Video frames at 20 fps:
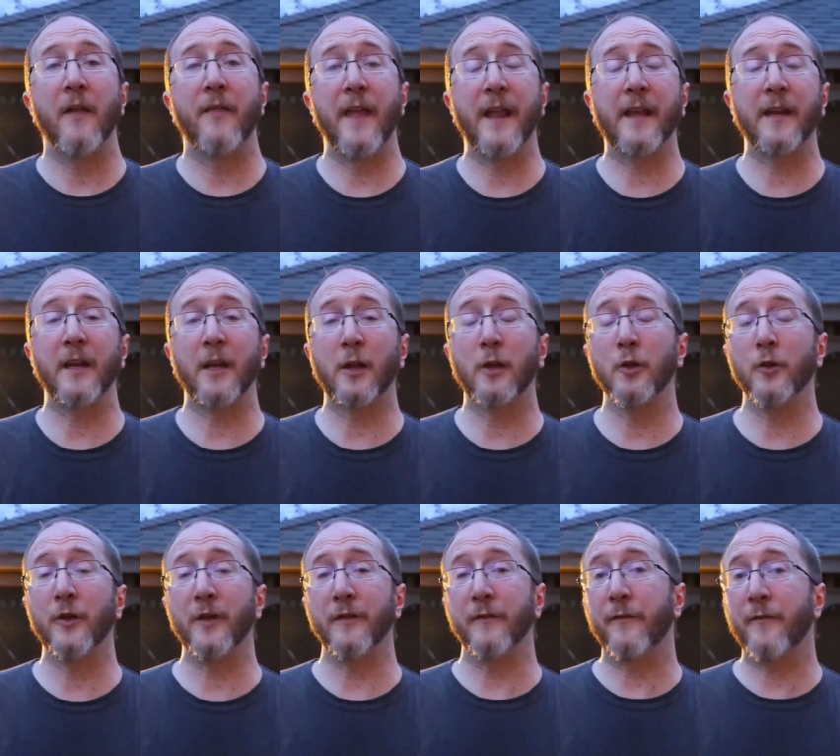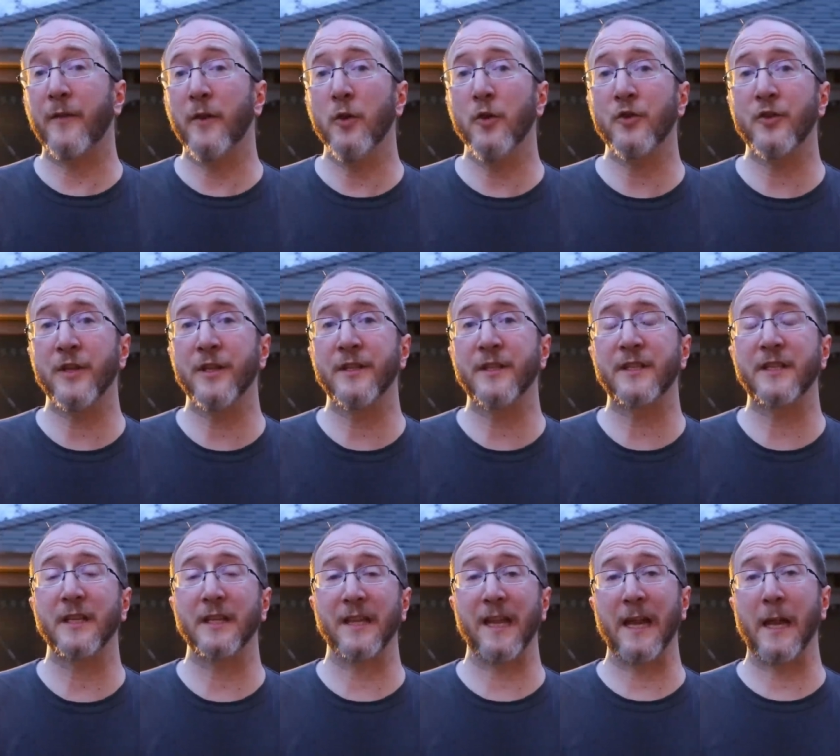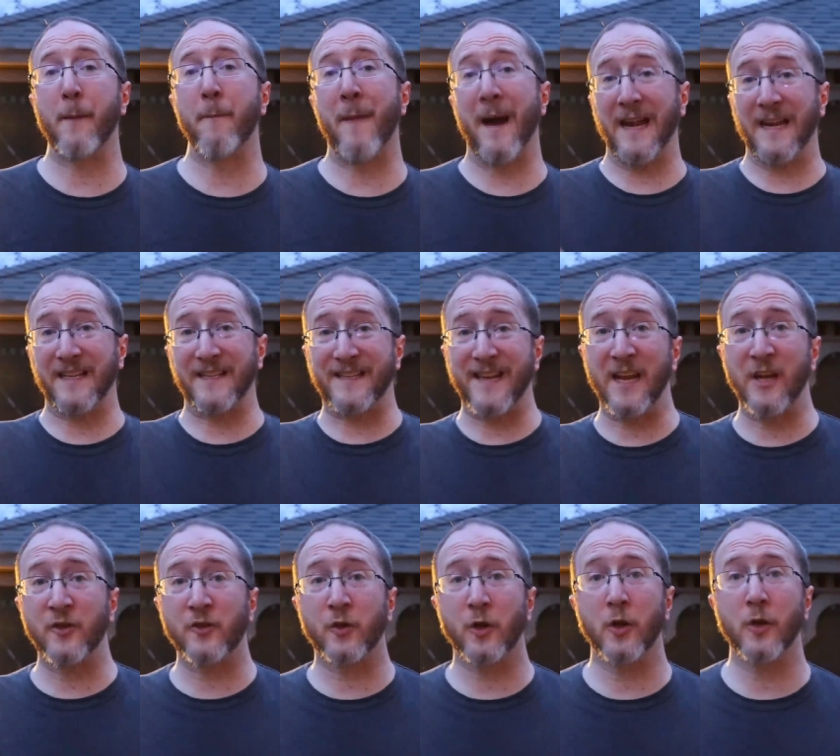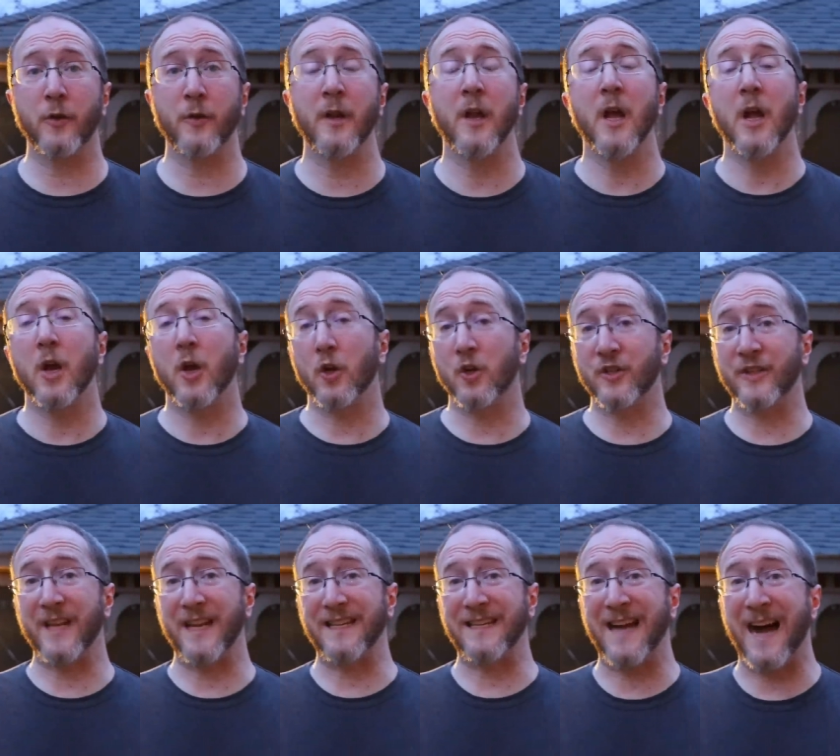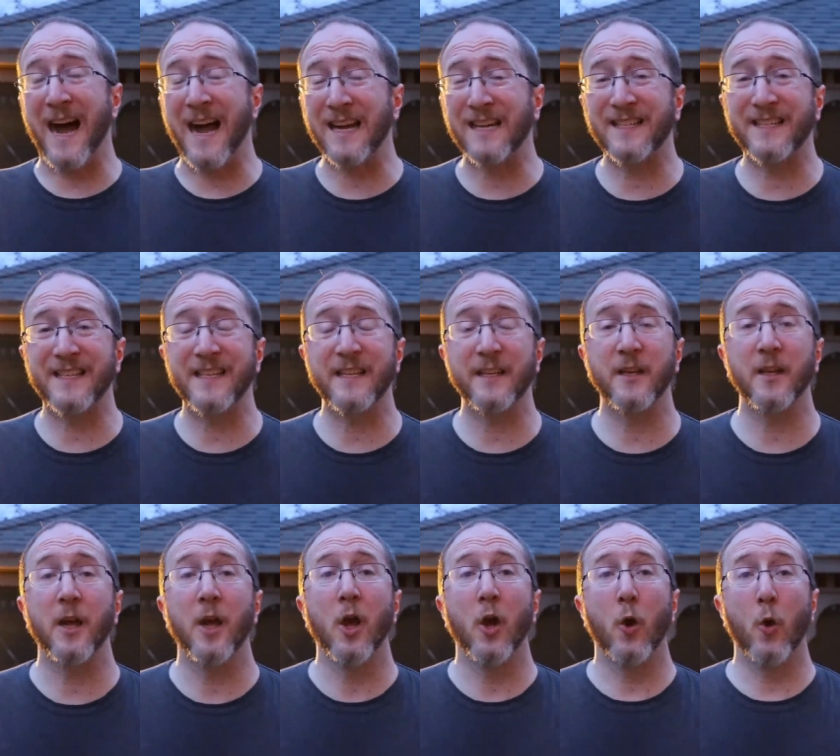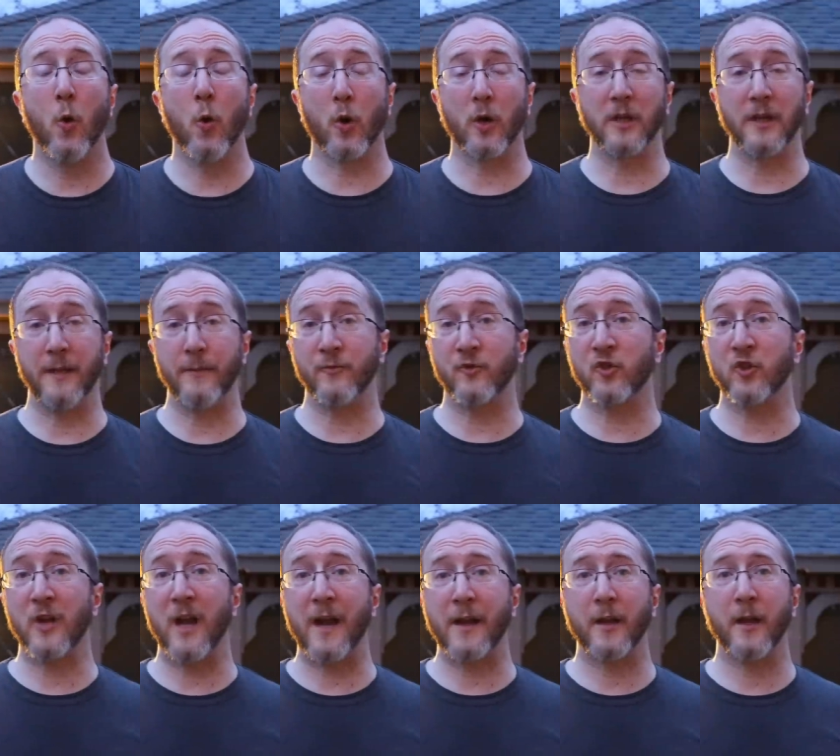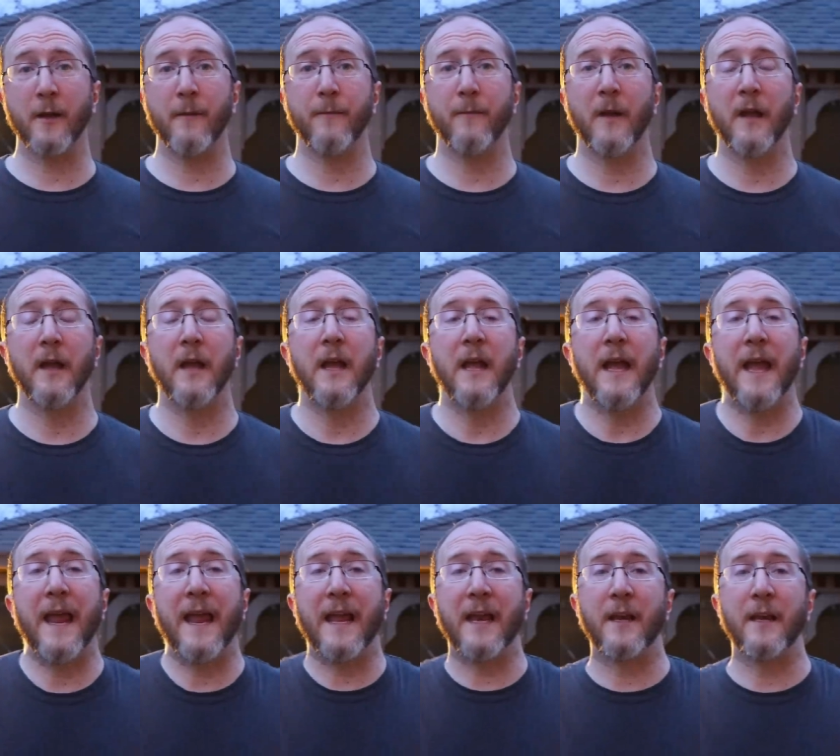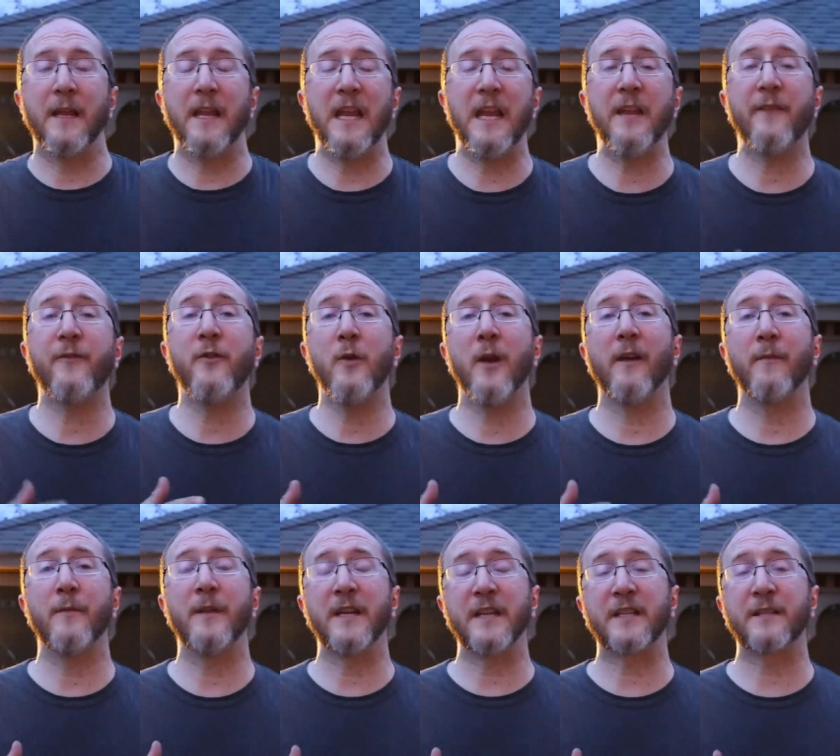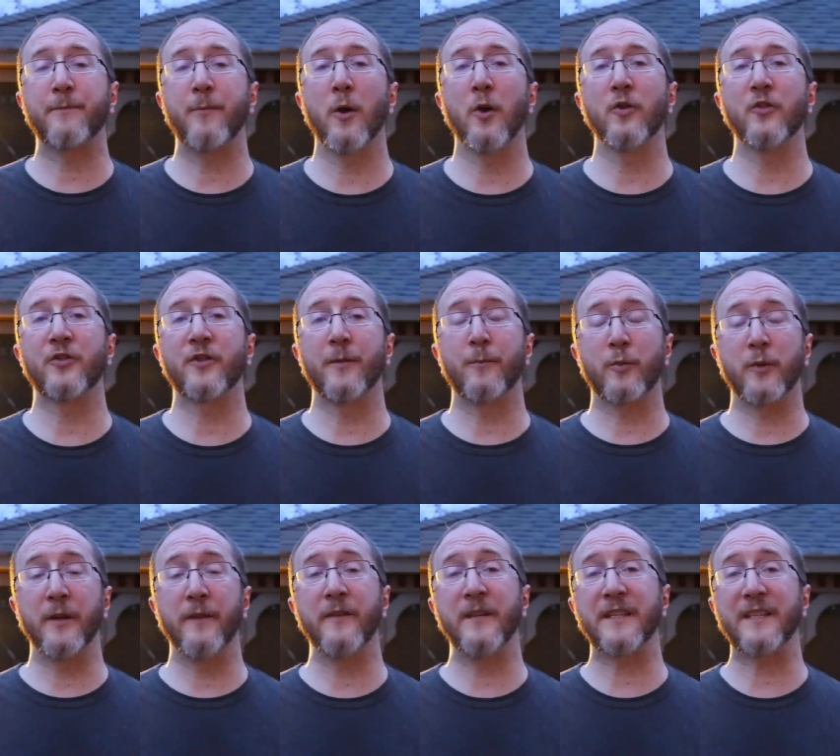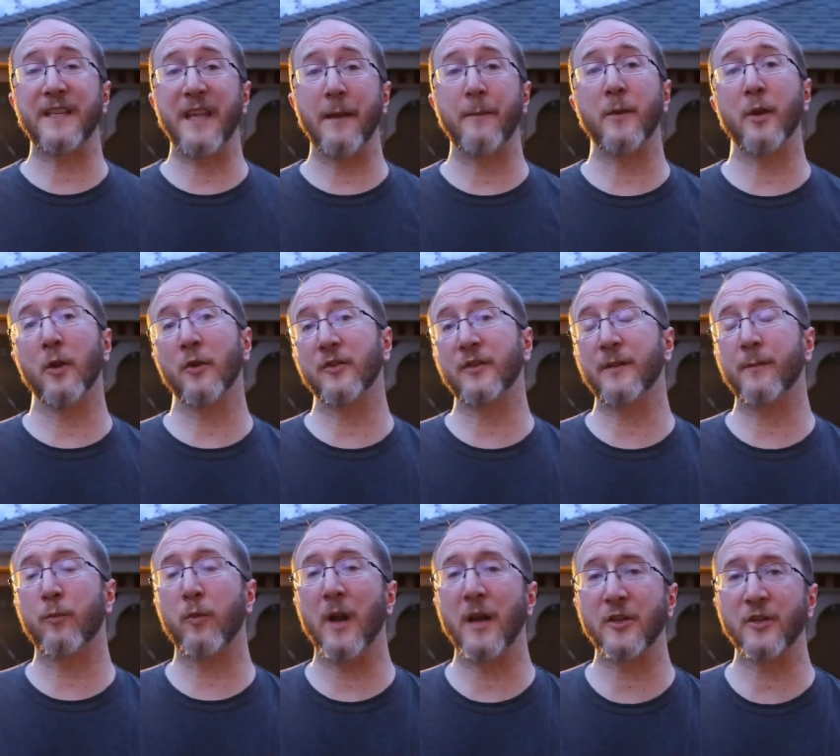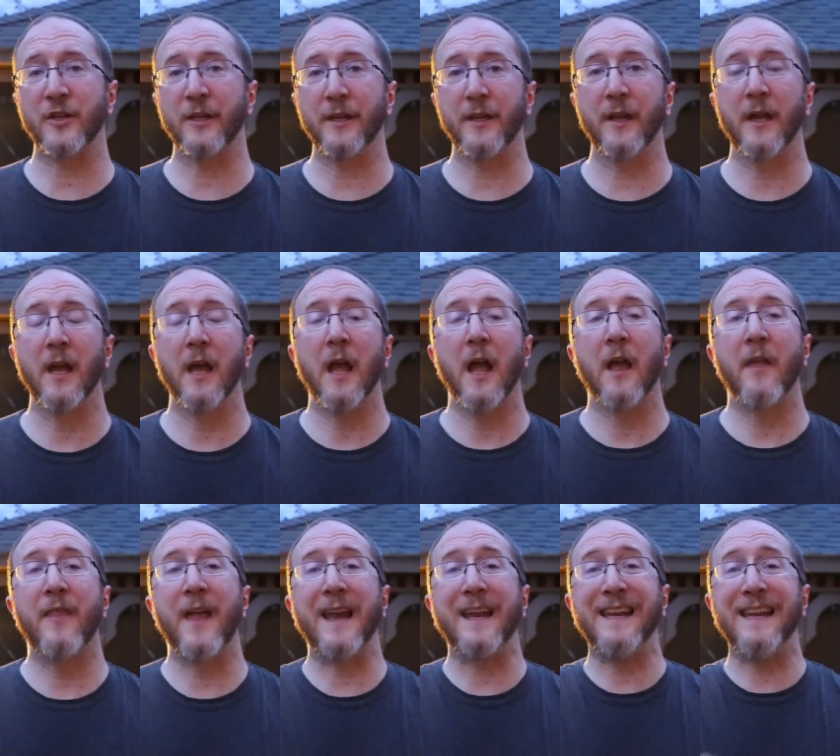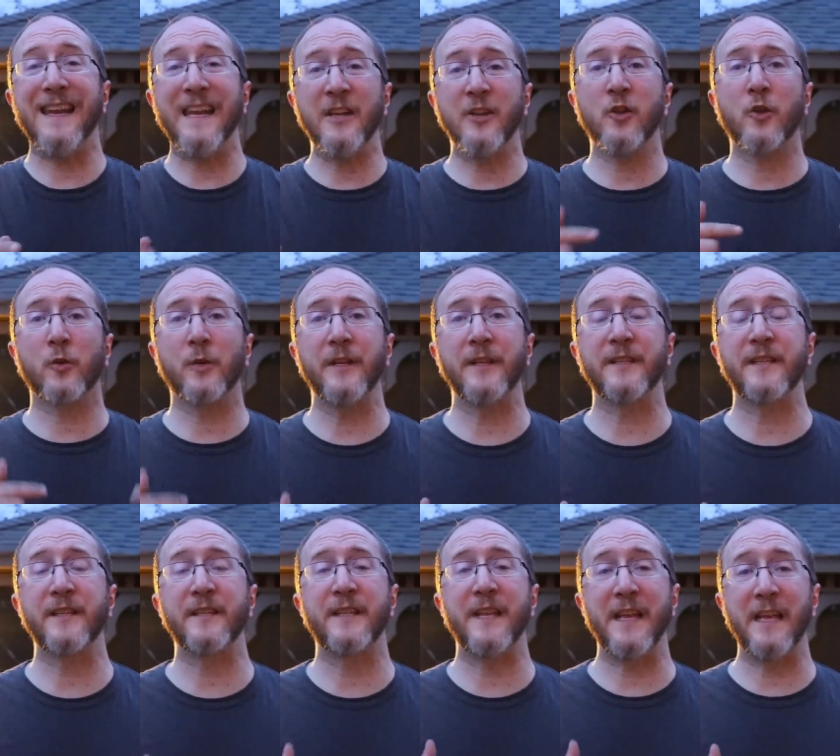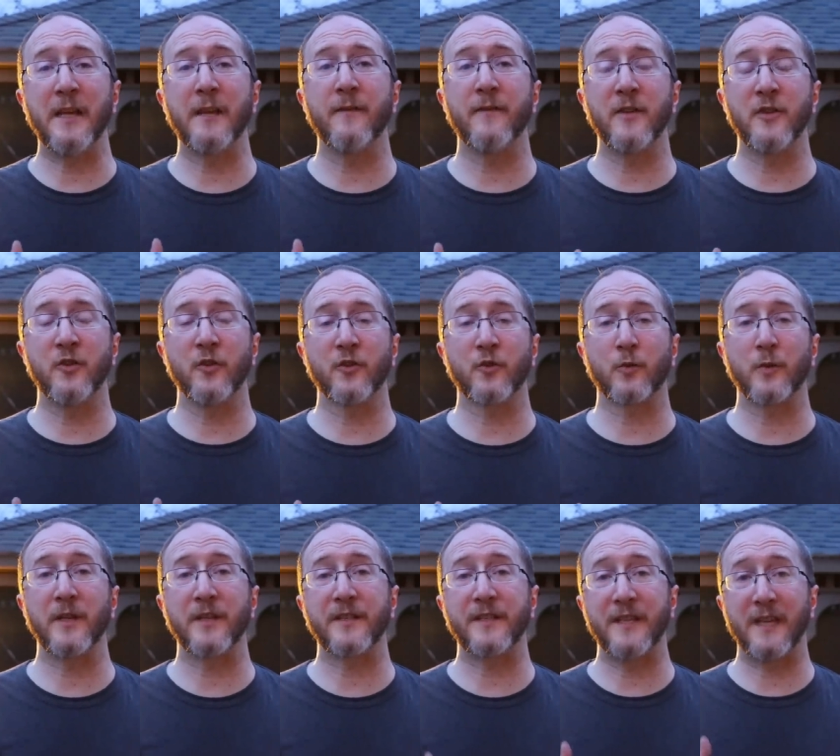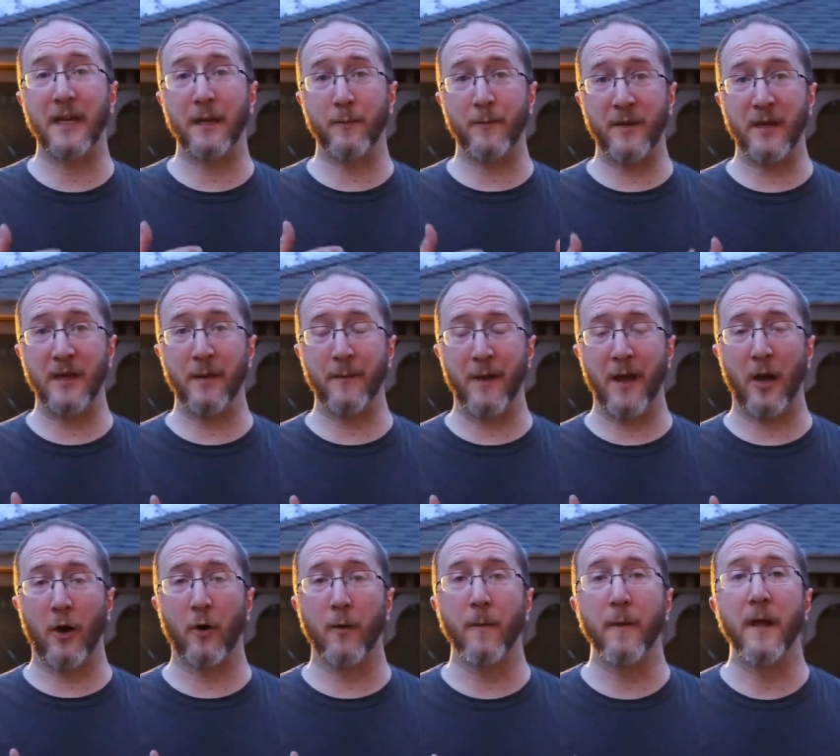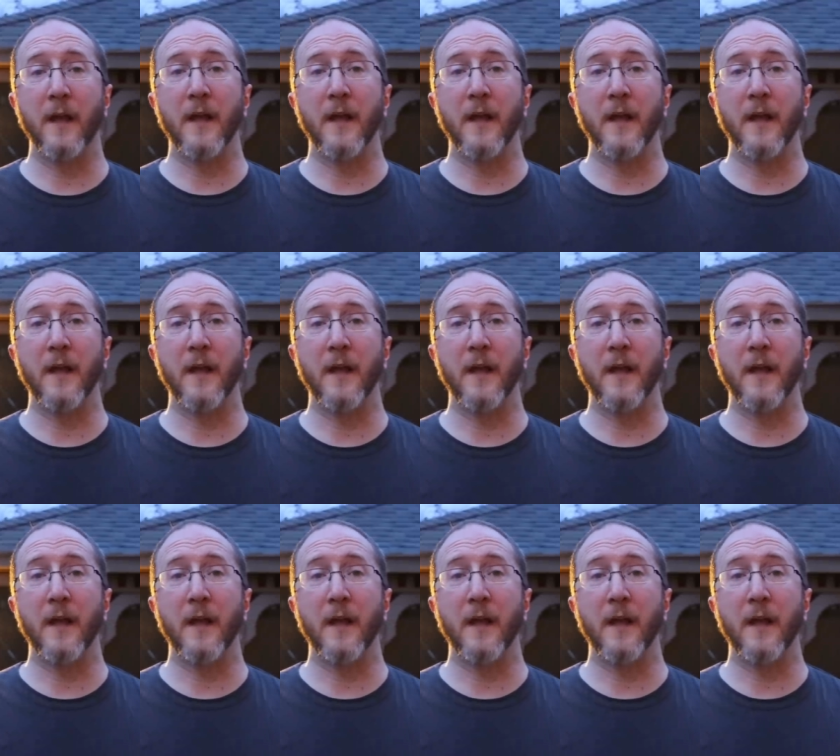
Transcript: They can include infusions like mitoxantrone or Cytoxan or Lemtrada and if you have been exposed to previous immunosuppression, that increases the individual's risk to get PML